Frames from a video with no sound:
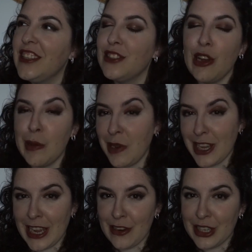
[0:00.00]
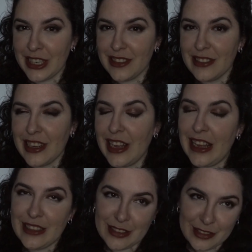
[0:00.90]
so I'm not counting it
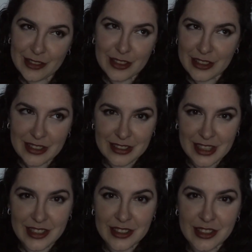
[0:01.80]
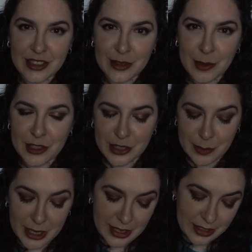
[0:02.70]
as a success in this
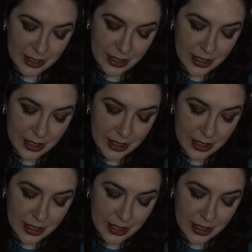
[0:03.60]
project pan.